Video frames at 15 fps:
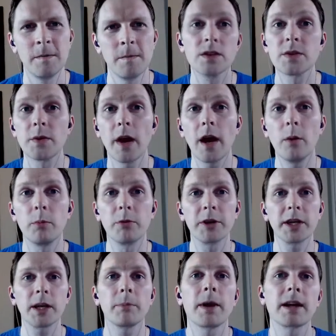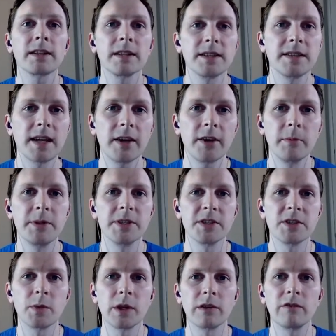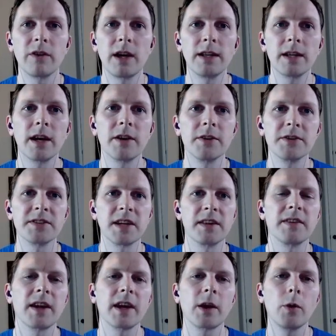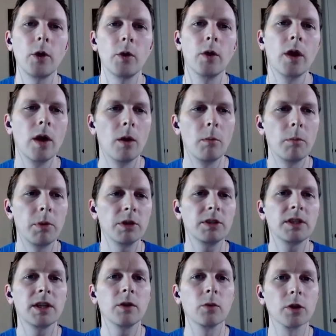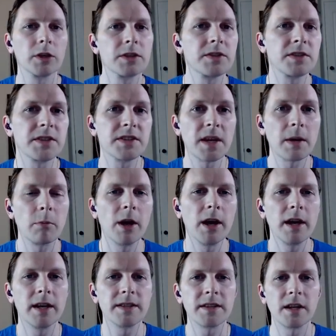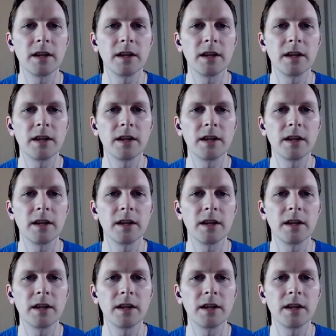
So now bringing it back to container images, we can finally understand that quote. BuildKit works the same way as